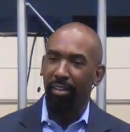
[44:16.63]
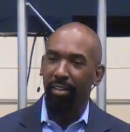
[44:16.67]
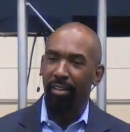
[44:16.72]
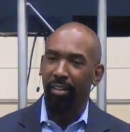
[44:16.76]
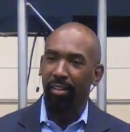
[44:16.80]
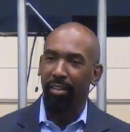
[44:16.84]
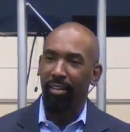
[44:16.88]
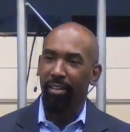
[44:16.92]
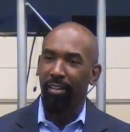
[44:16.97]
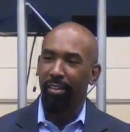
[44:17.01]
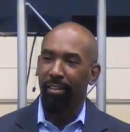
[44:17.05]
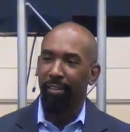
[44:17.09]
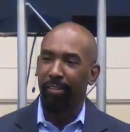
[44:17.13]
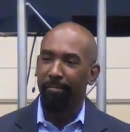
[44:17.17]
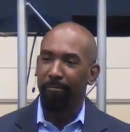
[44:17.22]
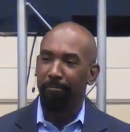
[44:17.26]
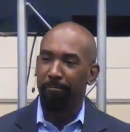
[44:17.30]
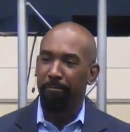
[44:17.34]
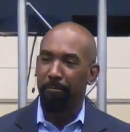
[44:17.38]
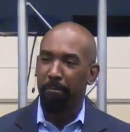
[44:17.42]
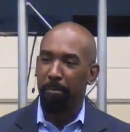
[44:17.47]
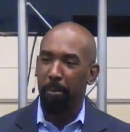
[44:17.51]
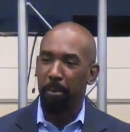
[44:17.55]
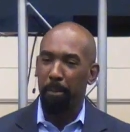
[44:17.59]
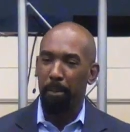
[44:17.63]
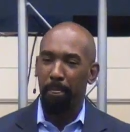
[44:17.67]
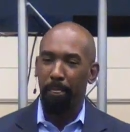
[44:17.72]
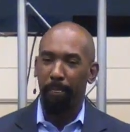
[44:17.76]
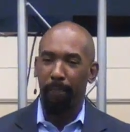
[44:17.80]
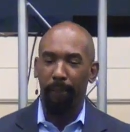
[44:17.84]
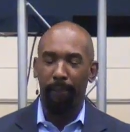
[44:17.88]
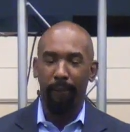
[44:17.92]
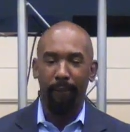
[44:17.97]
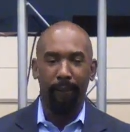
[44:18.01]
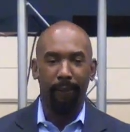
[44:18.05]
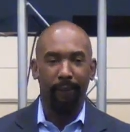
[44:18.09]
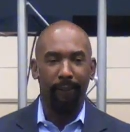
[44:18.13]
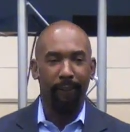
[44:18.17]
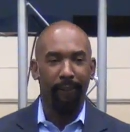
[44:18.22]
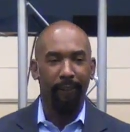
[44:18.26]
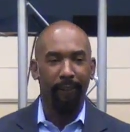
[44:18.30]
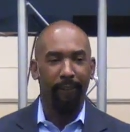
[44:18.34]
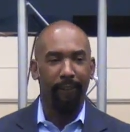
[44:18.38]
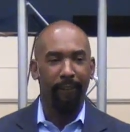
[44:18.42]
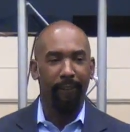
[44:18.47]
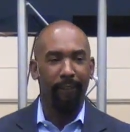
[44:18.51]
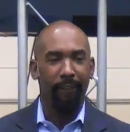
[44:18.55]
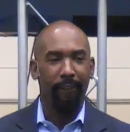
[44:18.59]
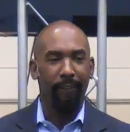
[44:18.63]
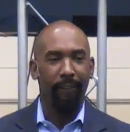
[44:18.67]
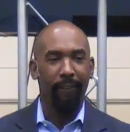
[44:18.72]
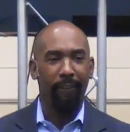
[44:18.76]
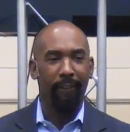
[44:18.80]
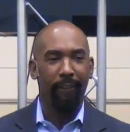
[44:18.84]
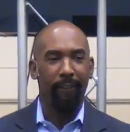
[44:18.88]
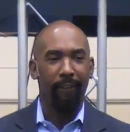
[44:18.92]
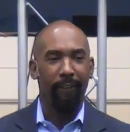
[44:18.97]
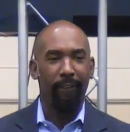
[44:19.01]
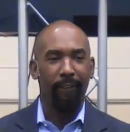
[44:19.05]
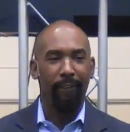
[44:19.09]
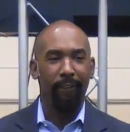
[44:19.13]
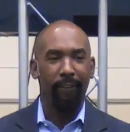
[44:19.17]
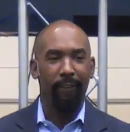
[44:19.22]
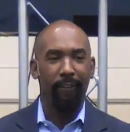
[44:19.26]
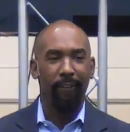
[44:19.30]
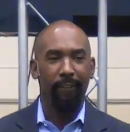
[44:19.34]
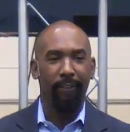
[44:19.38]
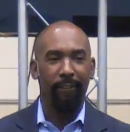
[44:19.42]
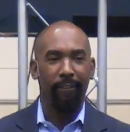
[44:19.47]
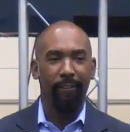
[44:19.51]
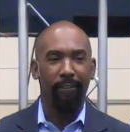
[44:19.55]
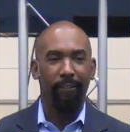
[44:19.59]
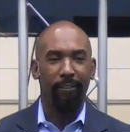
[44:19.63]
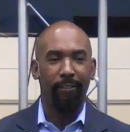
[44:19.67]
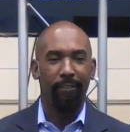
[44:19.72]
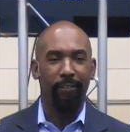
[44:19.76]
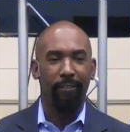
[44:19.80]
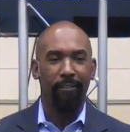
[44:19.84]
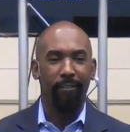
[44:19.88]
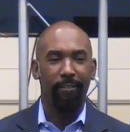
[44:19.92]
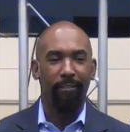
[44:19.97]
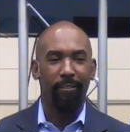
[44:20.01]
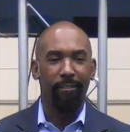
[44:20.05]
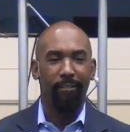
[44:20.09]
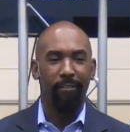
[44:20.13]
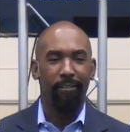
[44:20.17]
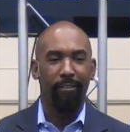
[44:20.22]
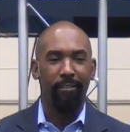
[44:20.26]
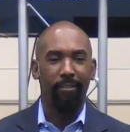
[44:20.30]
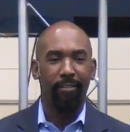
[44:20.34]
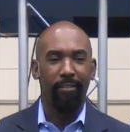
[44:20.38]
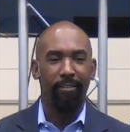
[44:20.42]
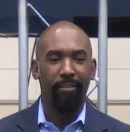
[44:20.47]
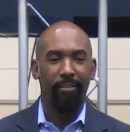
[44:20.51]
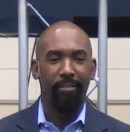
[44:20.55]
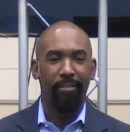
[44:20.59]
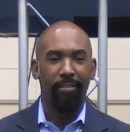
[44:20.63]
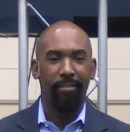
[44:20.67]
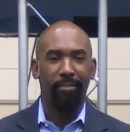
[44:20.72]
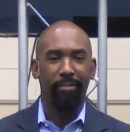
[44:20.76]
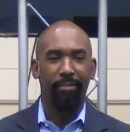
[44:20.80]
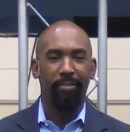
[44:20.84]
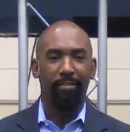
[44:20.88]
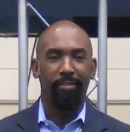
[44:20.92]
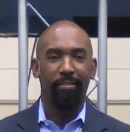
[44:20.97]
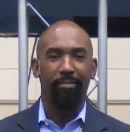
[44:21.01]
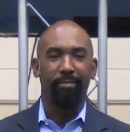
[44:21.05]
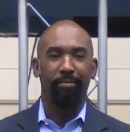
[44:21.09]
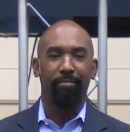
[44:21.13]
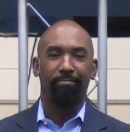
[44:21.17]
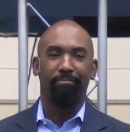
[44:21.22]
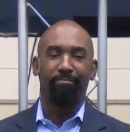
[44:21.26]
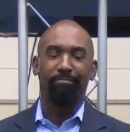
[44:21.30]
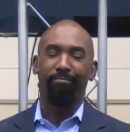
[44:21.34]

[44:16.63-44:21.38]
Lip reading: [no speech]